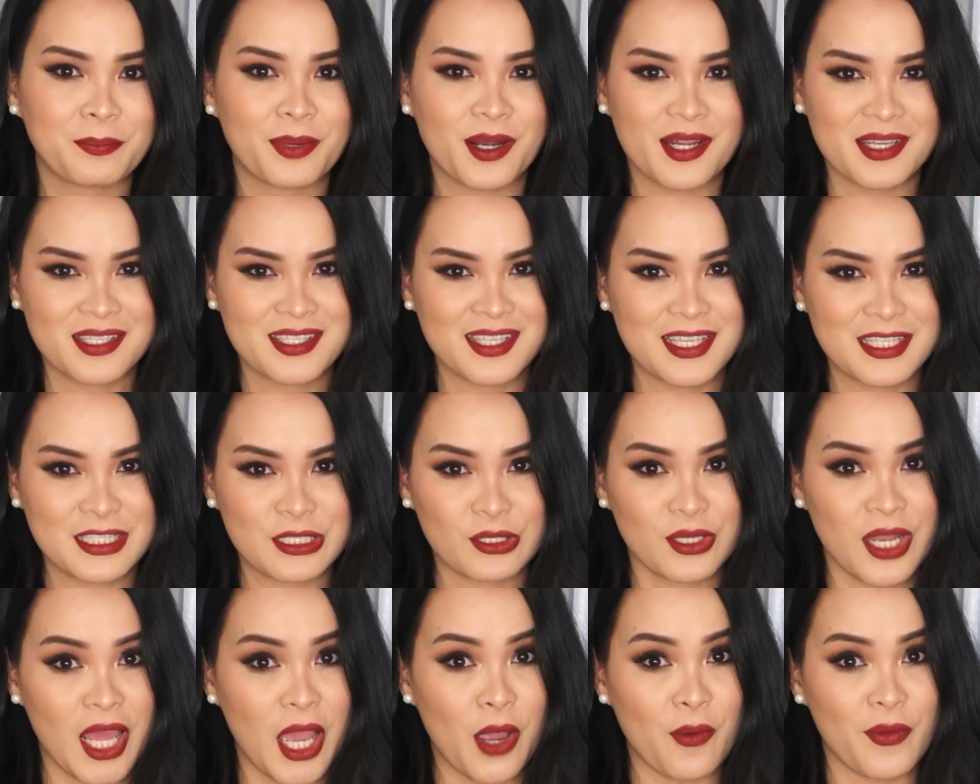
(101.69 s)
process
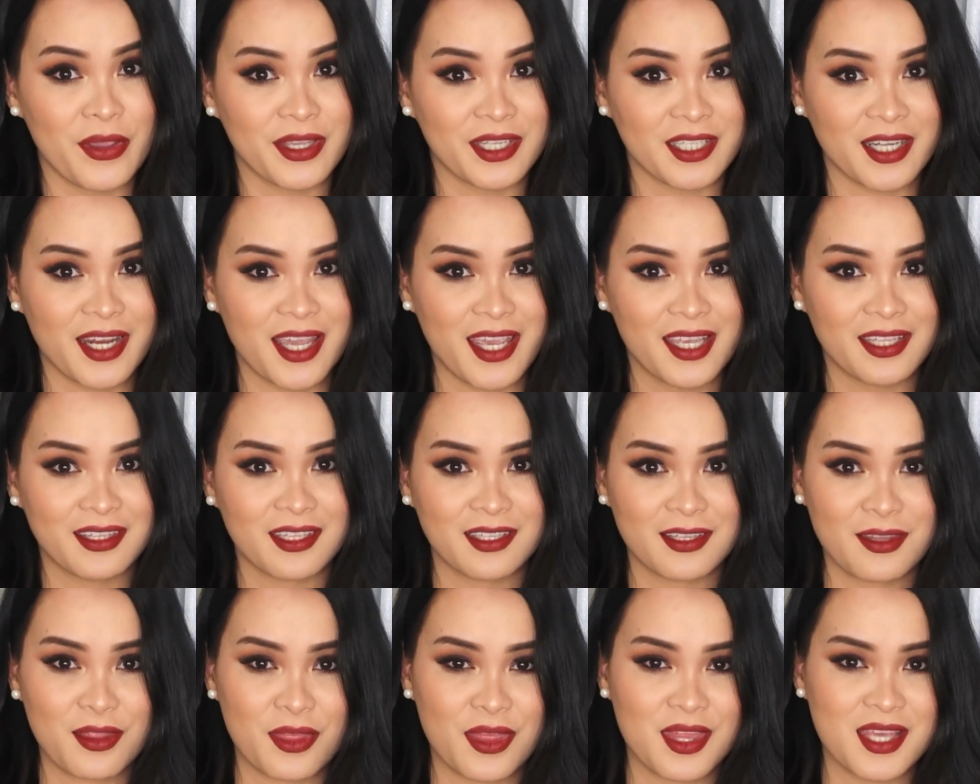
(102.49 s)
on how I
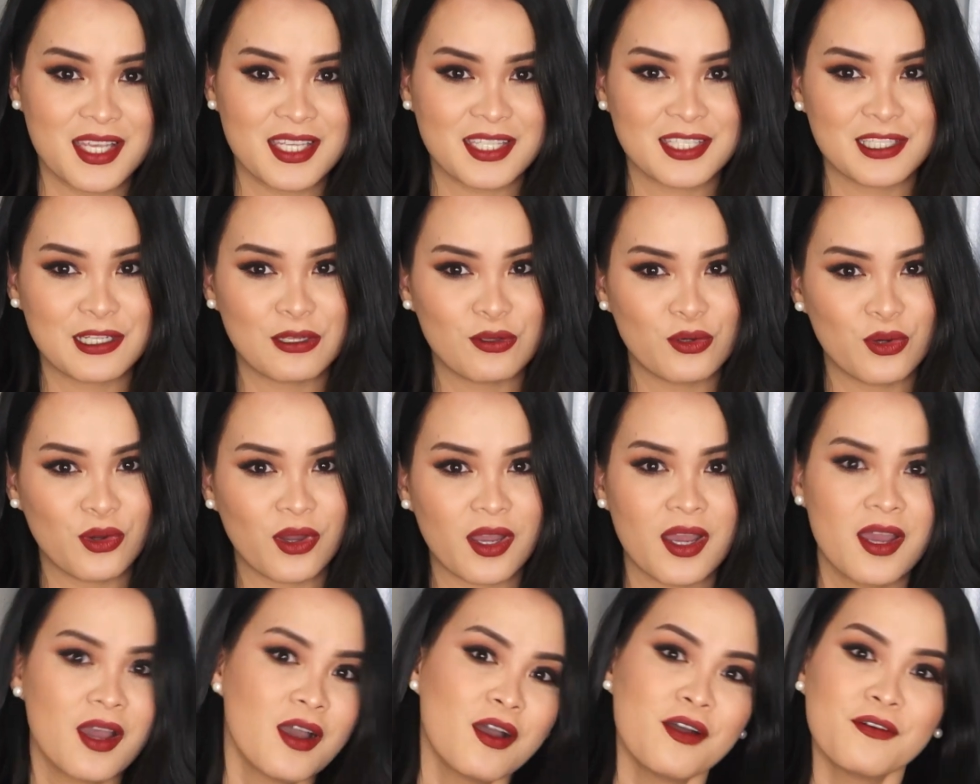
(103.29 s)
created this
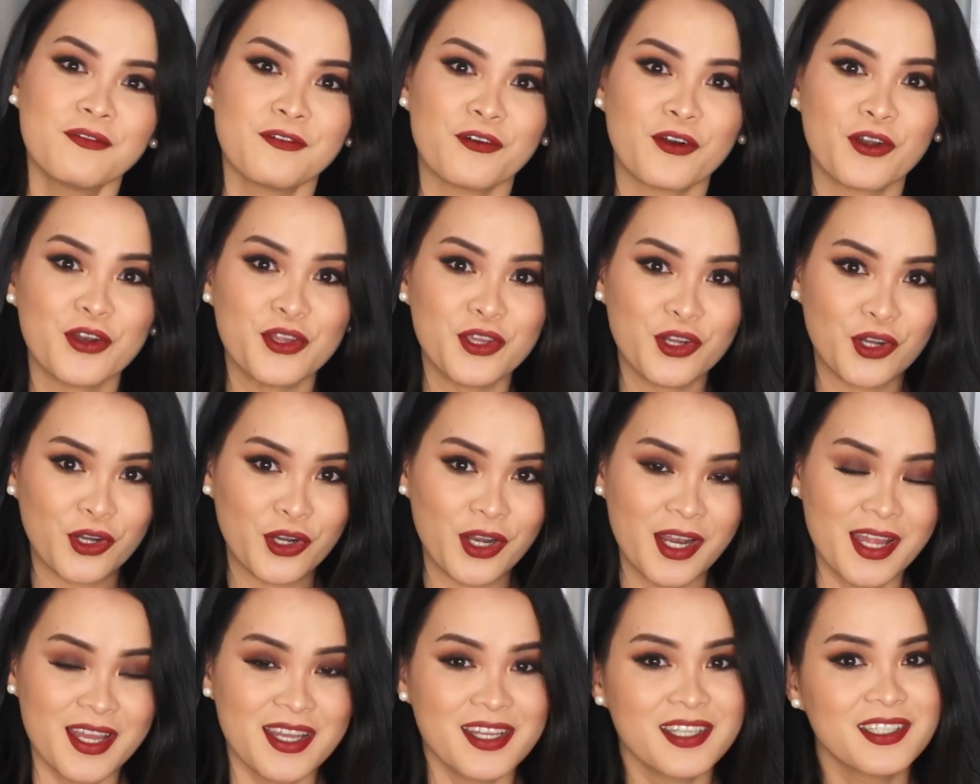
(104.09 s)
look for
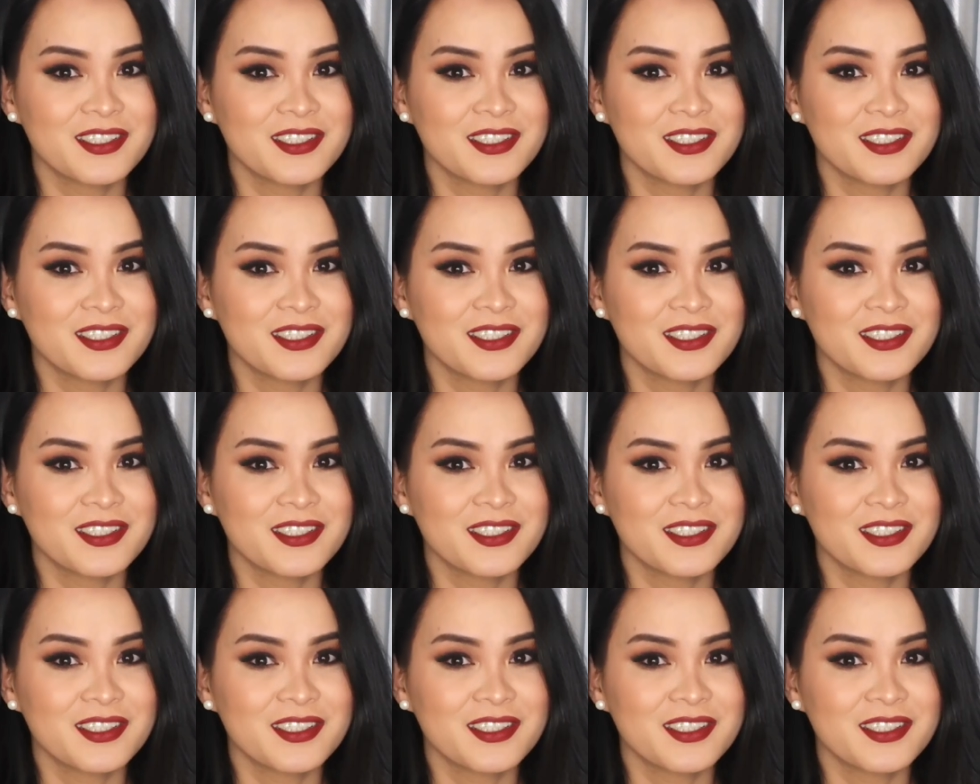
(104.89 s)
your